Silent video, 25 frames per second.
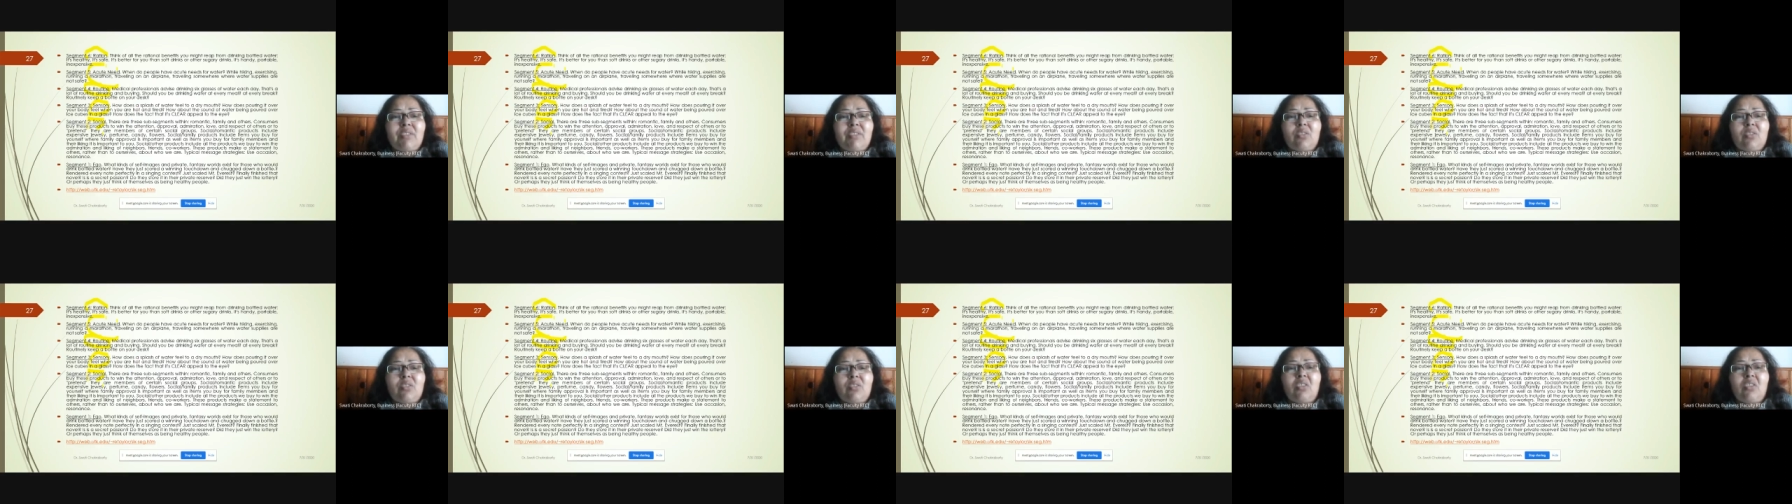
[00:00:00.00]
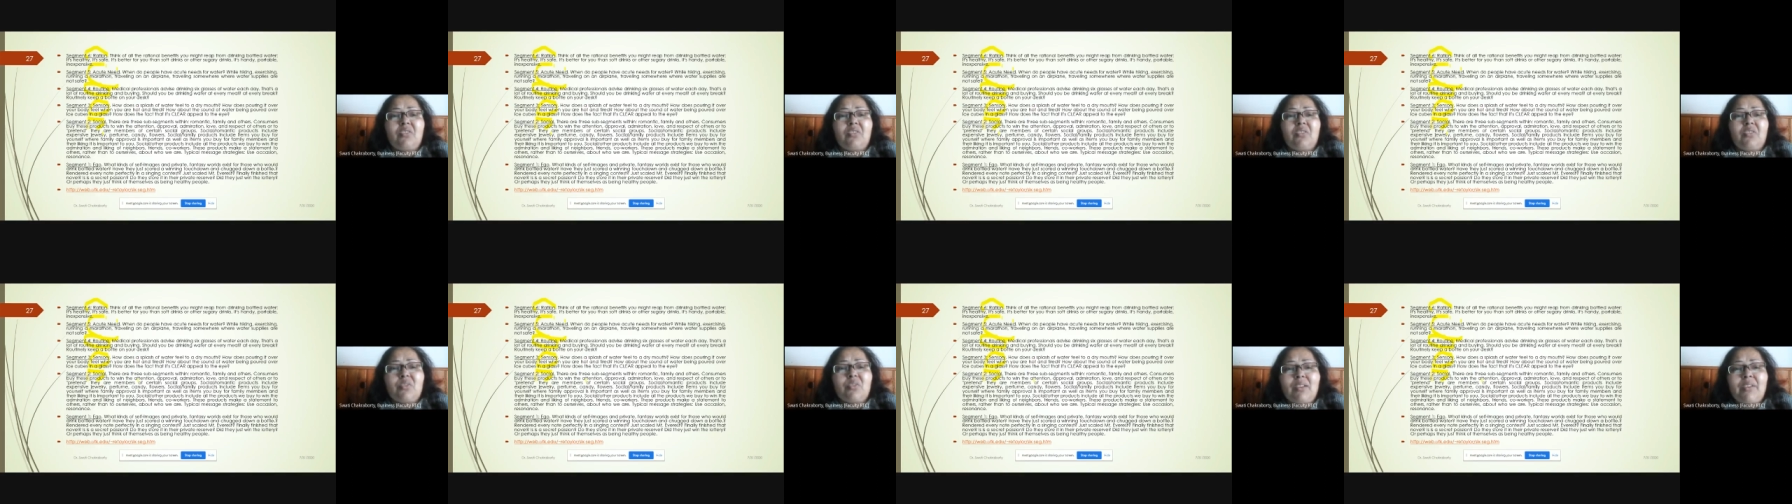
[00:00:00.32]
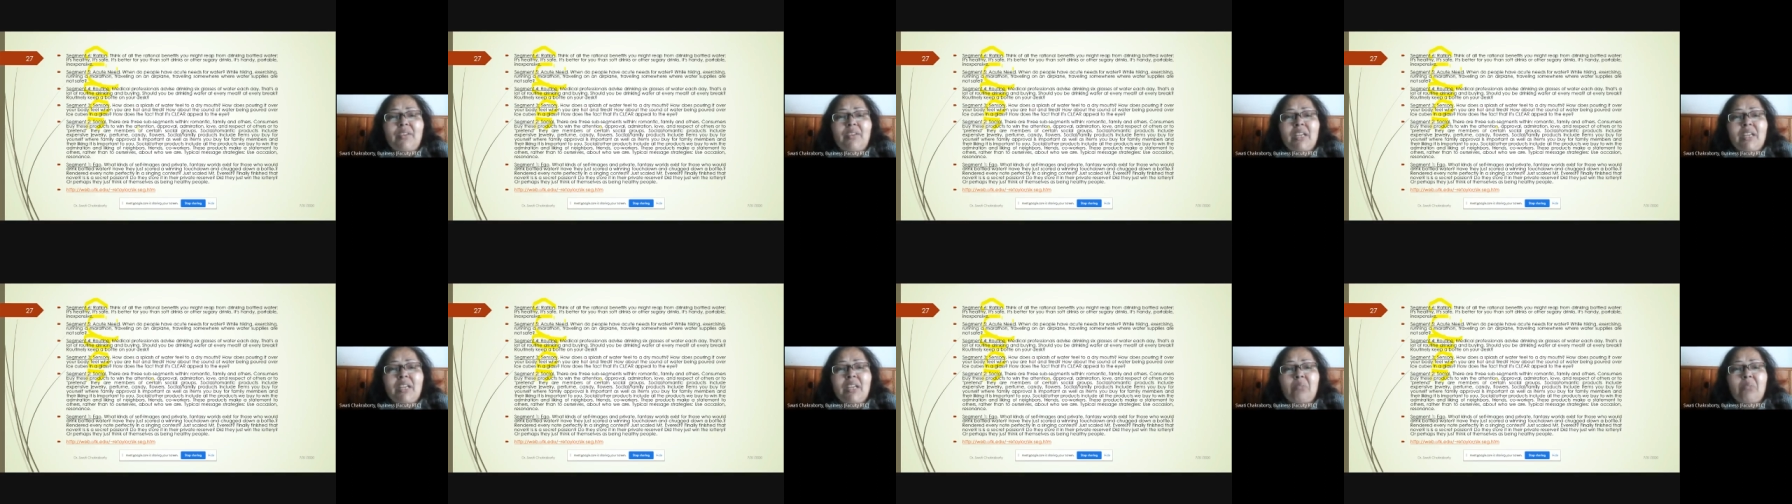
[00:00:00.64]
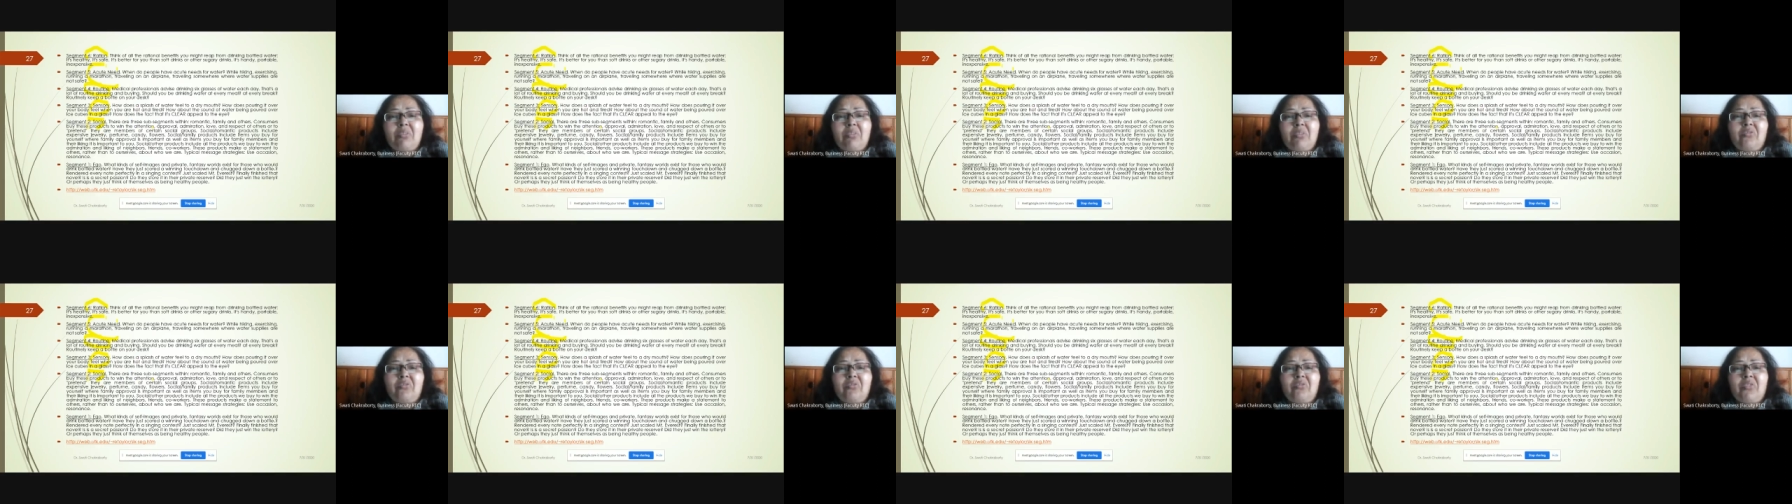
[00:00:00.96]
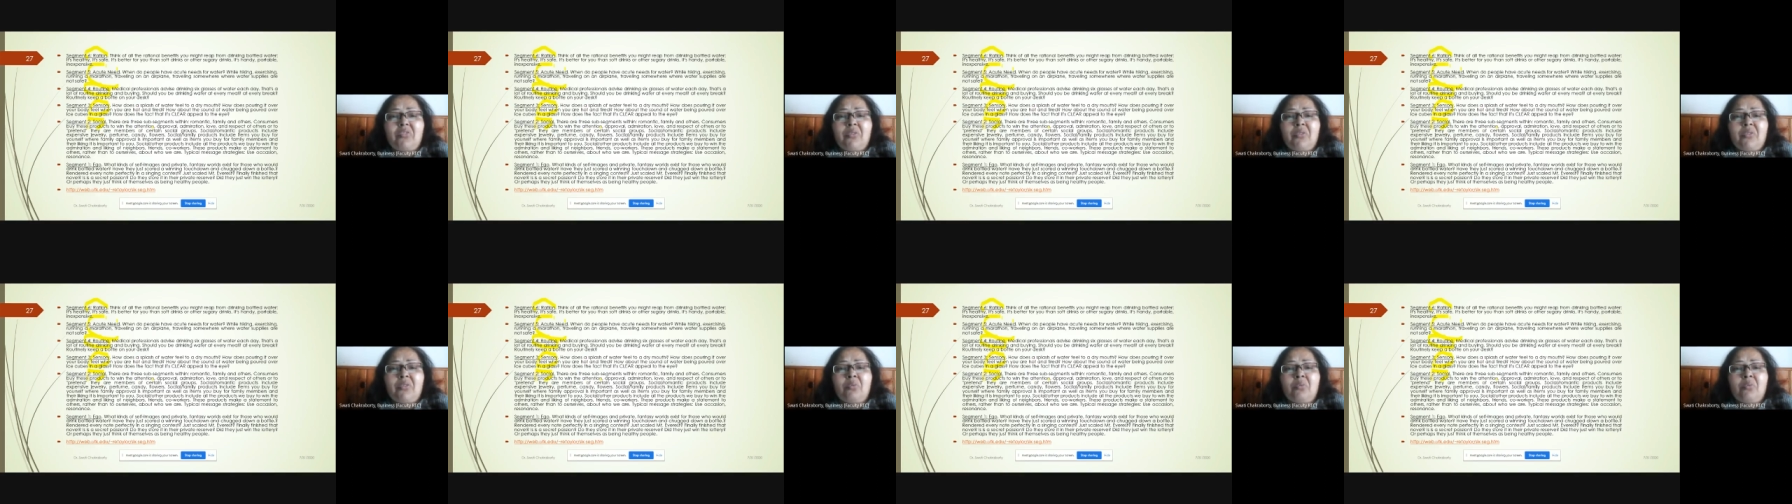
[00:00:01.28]
of jewelry,
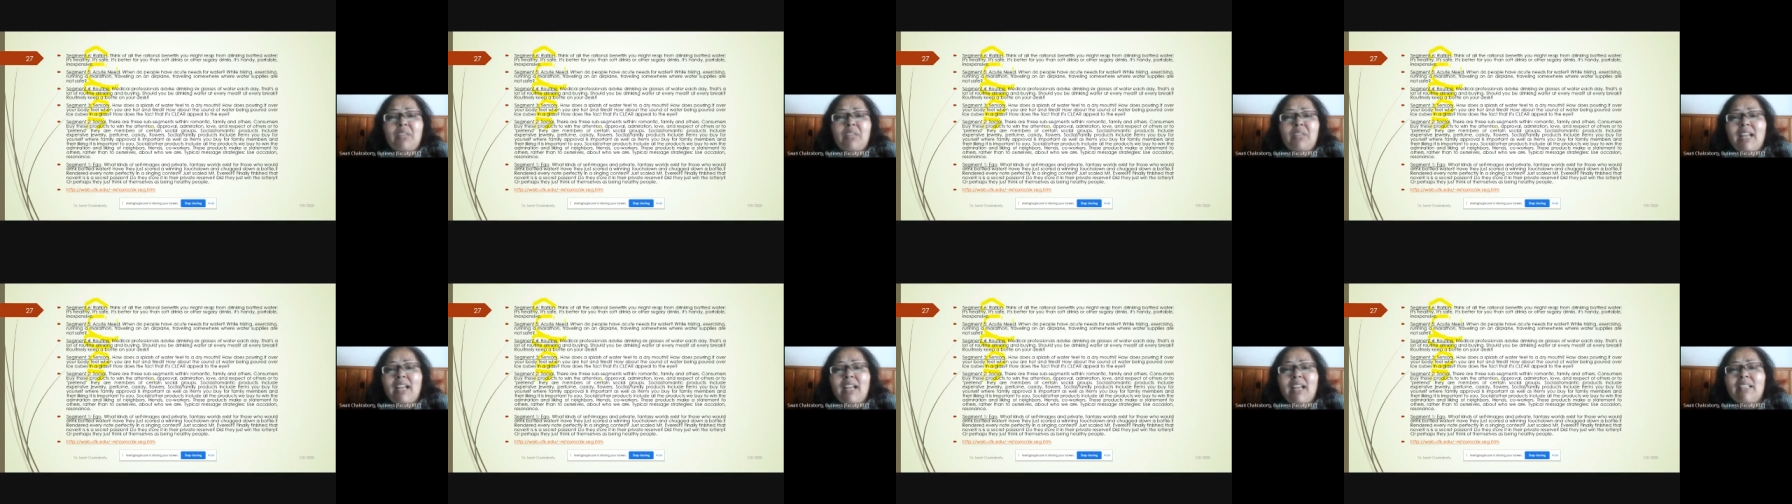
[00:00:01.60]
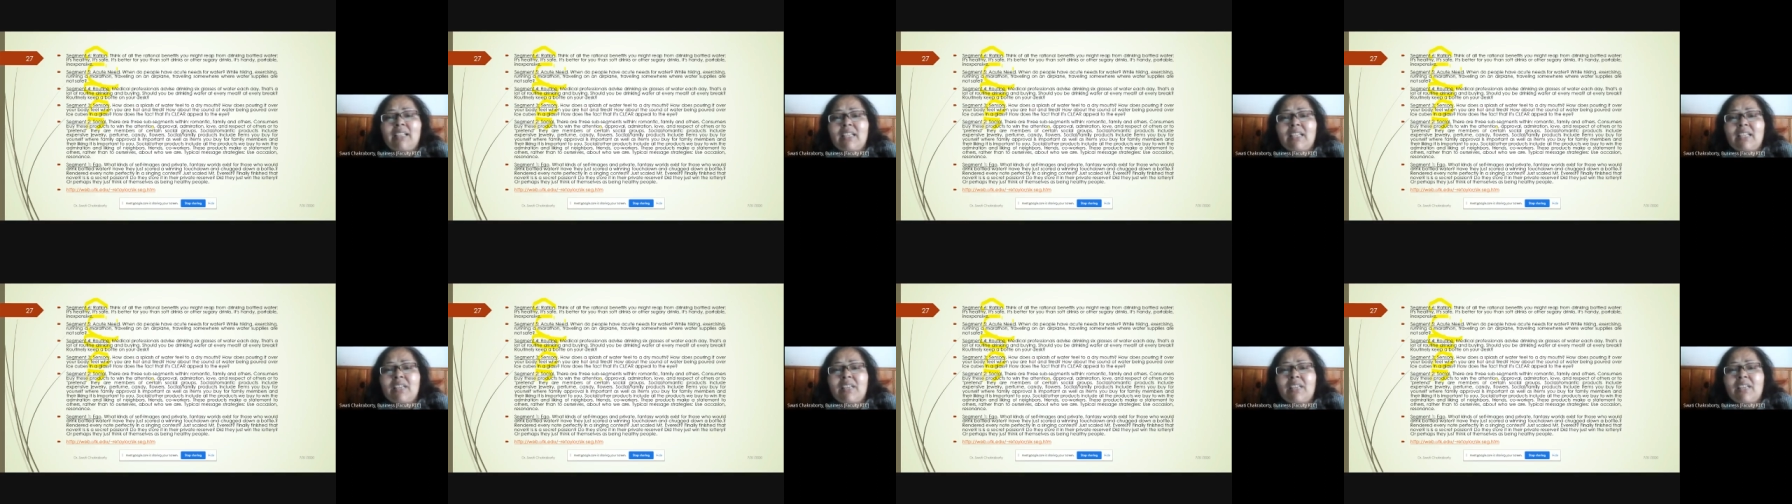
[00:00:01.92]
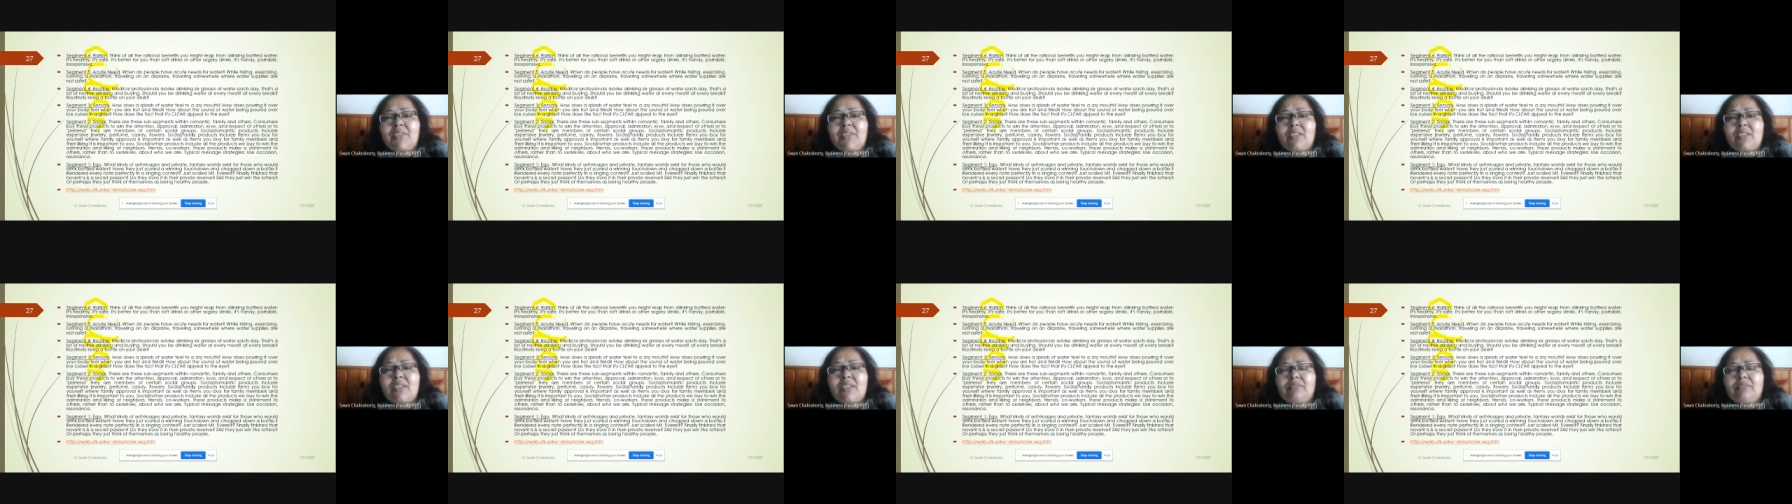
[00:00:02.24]
perfume, candies.